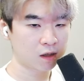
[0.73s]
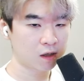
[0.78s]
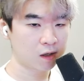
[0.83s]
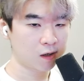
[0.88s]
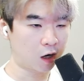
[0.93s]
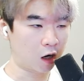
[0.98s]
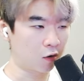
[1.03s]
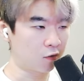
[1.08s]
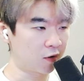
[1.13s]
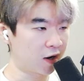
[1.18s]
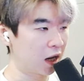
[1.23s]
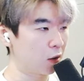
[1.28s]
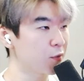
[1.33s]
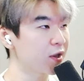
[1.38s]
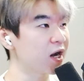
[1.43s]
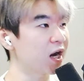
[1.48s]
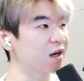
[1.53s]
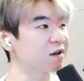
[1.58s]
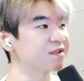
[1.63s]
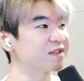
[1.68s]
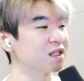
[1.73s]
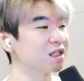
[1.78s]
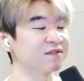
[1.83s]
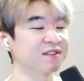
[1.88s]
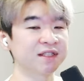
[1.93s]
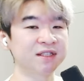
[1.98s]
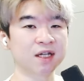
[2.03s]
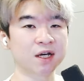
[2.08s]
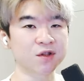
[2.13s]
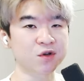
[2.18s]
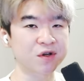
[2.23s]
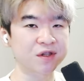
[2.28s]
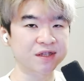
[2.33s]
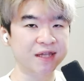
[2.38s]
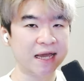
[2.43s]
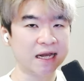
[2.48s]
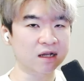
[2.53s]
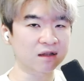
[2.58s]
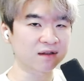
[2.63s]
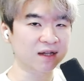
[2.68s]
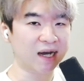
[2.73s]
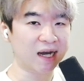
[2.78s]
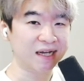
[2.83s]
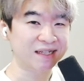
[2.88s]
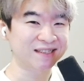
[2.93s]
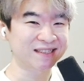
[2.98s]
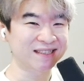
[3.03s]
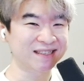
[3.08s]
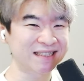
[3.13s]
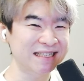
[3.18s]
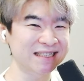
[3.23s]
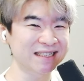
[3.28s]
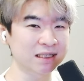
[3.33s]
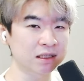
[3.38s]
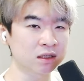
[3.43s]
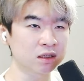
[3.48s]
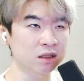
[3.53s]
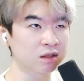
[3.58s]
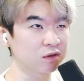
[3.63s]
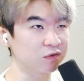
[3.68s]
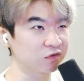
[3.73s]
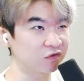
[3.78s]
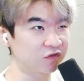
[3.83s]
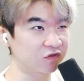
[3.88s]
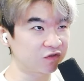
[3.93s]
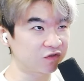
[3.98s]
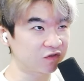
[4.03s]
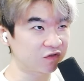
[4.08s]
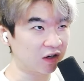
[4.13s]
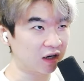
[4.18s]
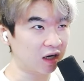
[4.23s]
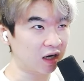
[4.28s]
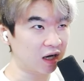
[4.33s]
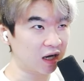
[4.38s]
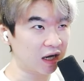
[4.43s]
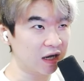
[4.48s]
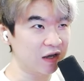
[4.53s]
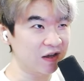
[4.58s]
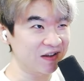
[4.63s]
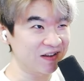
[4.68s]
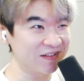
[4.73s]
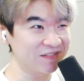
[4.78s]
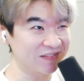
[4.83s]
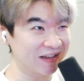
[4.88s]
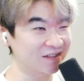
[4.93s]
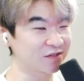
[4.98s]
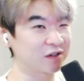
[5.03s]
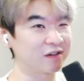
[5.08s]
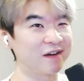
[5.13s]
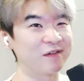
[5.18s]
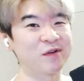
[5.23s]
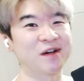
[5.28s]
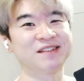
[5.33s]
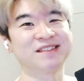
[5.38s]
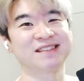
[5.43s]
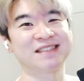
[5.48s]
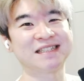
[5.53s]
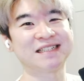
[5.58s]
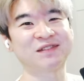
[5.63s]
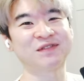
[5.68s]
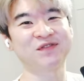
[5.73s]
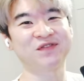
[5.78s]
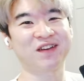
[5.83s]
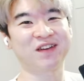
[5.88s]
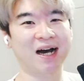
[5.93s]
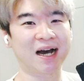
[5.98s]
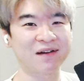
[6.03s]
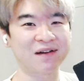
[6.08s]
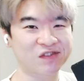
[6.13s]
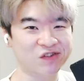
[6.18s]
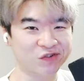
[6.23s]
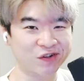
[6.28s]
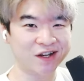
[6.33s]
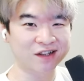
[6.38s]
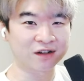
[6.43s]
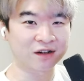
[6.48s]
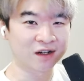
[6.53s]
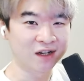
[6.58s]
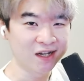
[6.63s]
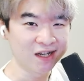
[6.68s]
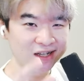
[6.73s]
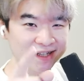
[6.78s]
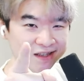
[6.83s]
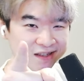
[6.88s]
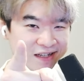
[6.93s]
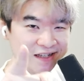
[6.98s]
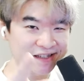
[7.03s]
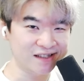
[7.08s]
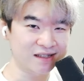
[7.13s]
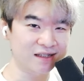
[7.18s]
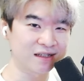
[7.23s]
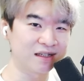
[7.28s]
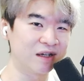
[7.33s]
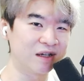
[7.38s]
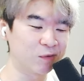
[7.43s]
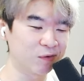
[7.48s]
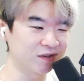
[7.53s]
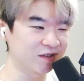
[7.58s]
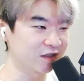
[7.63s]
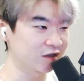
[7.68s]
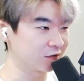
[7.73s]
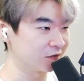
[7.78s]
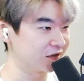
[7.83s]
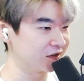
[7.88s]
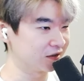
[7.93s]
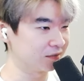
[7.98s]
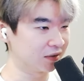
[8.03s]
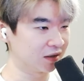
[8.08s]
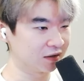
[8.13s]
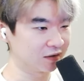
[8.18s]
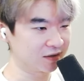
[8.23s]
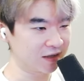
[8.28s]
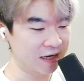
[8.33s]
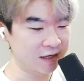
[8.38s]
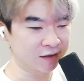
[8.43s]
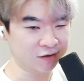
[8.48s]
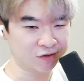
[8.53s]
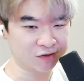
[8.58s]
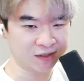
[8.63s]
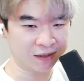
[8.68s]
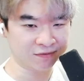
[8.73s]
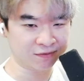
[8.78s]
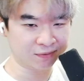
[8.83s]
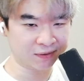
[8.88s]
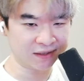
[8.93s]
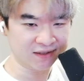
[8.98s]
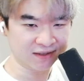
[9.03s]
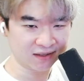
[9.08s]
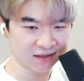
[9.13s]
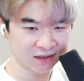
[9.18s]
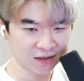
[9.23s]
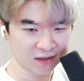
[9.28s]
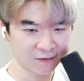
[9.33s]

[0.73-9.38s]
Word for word: All right, we got ourselves another Date a Live Season 5. That's all right, we're in Season 5 trailer. Let's see what this one's about. English subs, please.